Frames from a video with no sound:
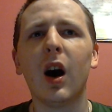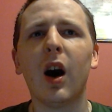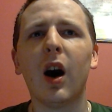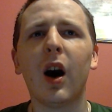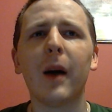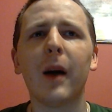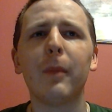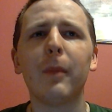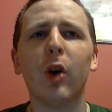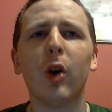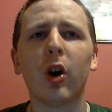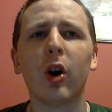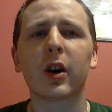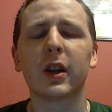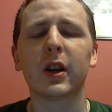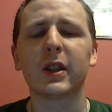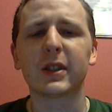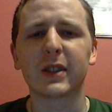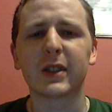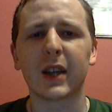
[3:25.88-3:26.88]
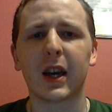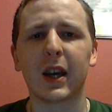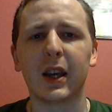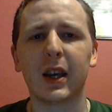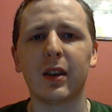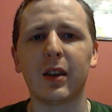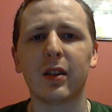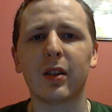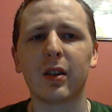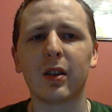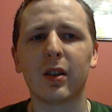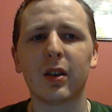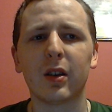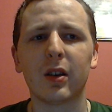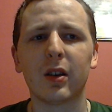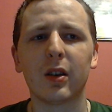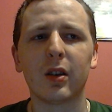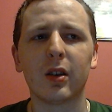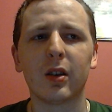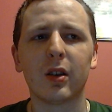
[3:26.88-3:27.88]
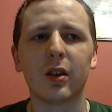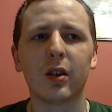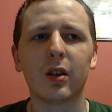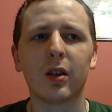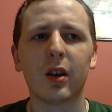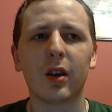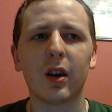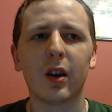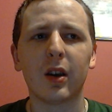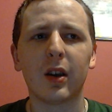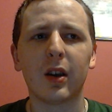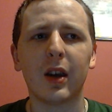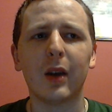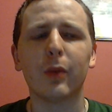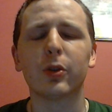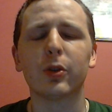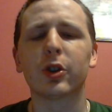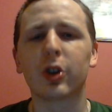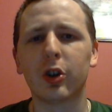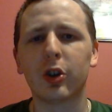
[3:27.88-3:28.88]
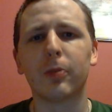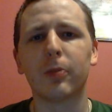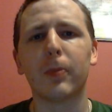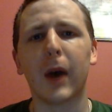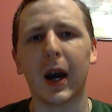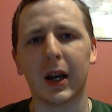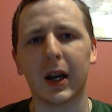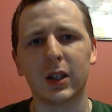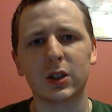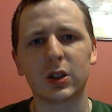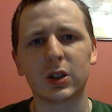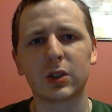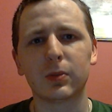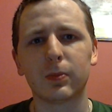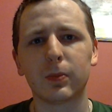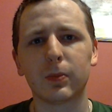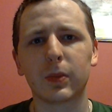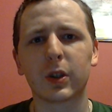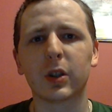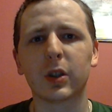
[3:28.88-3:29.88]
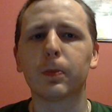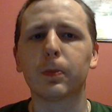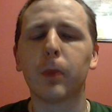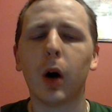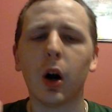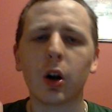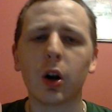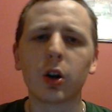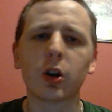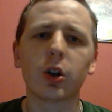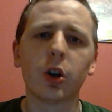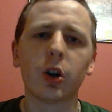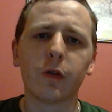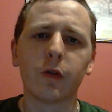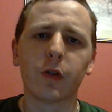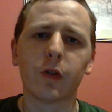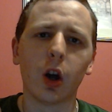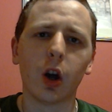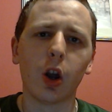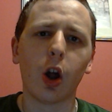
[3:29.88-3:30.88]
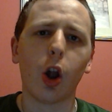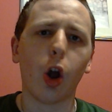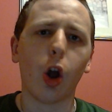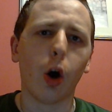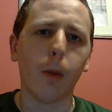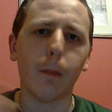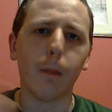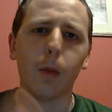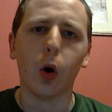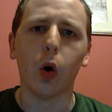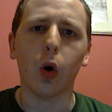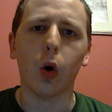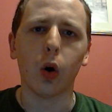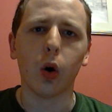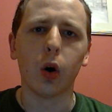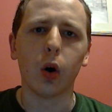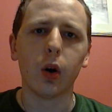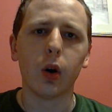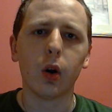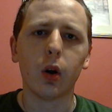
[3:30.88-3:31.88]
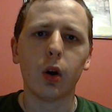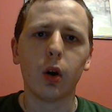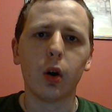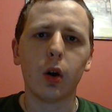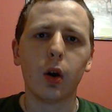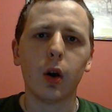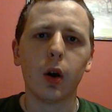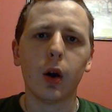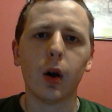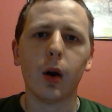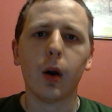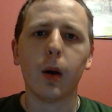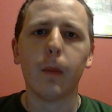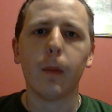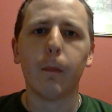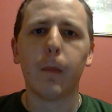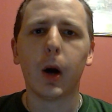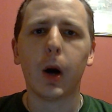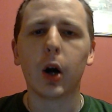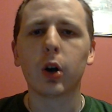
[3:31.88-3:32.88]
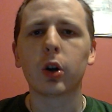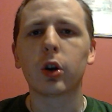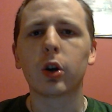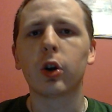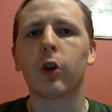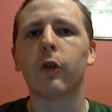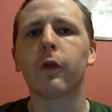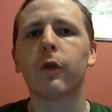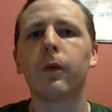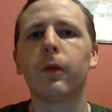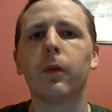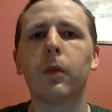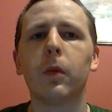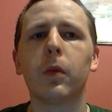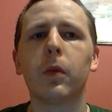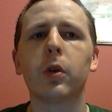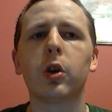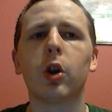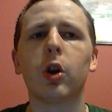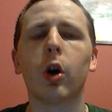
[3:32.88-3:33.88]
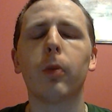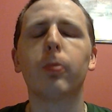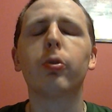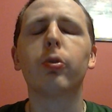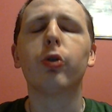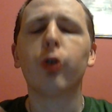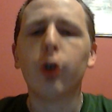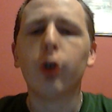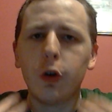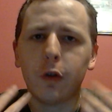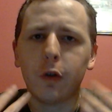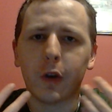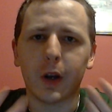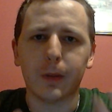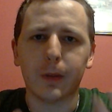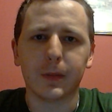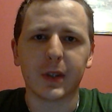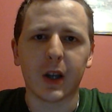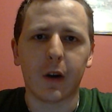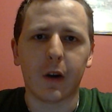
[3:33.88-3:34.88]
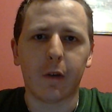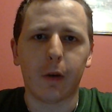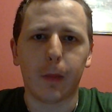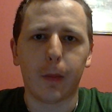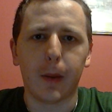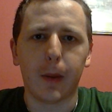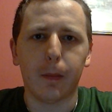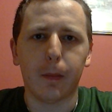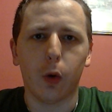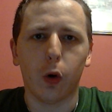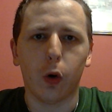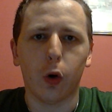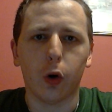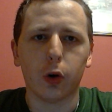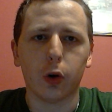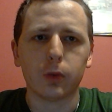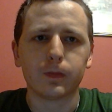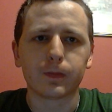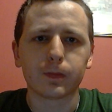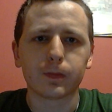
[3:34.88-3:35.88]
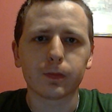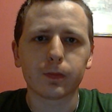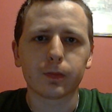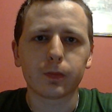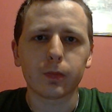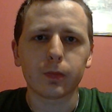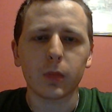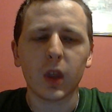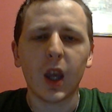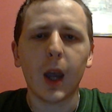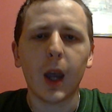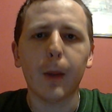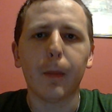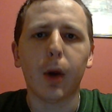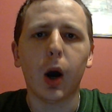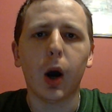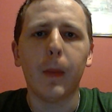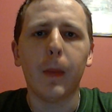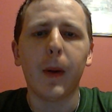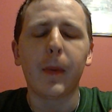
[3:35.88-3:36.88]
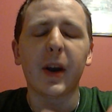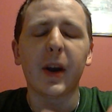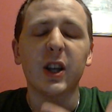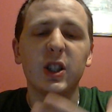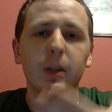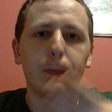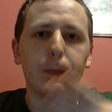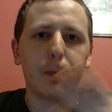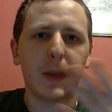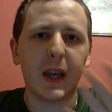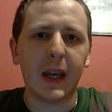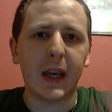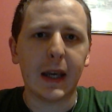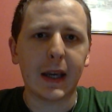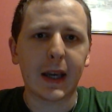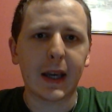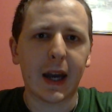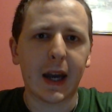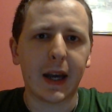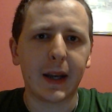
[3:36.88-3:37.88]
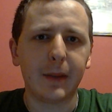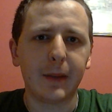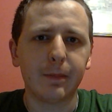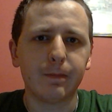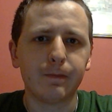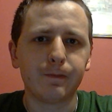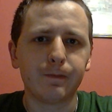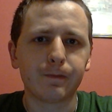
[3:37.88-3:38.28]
I'm not going to say it was a good match, because Punk could have done a lot more. Punk could have, proven himself a bit more by maybe actually beating Kane.